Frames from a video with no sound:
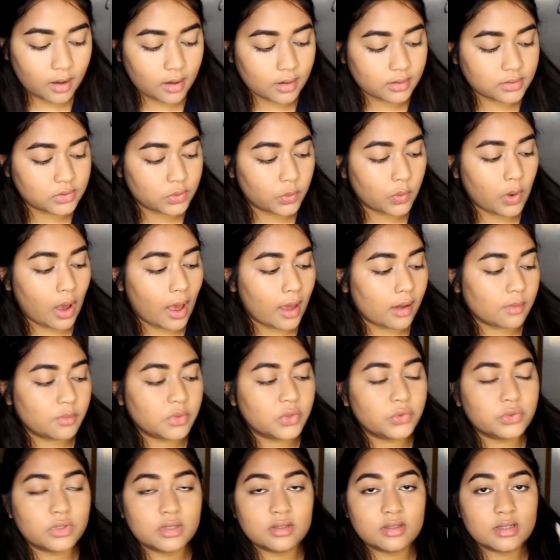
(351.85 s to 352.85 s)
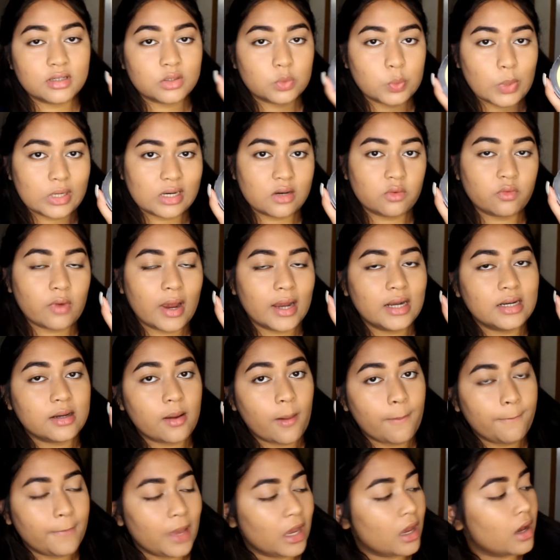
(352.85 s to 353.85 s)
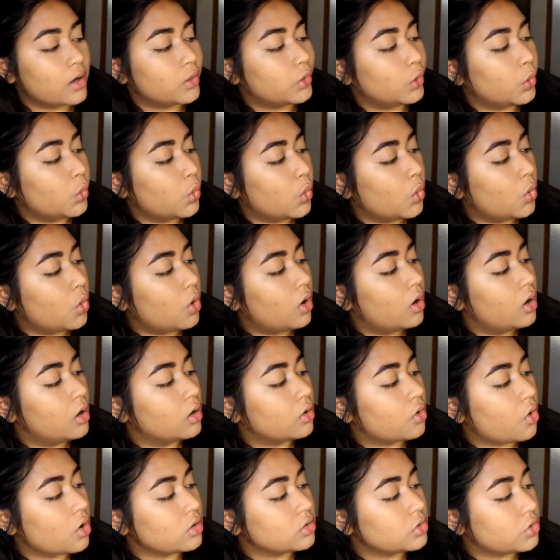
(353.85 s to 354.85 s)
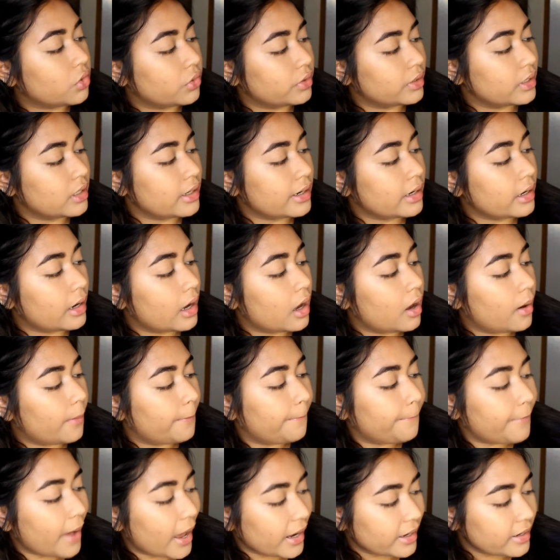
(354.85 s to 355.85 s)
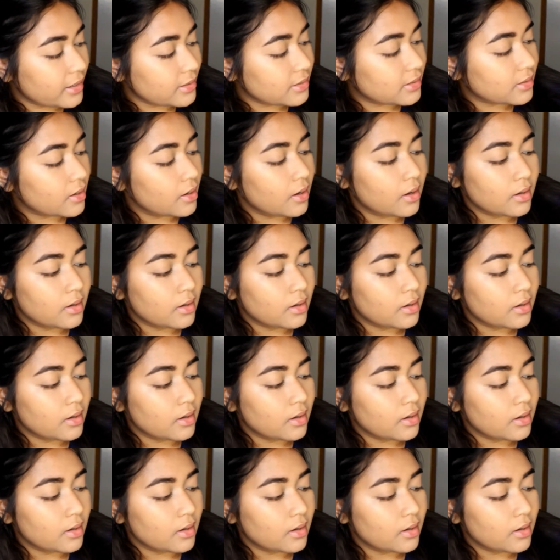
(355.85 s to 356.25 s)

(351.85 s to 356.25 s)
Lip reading: So I'm using this Wet n Wild Mega Glow contouring palette.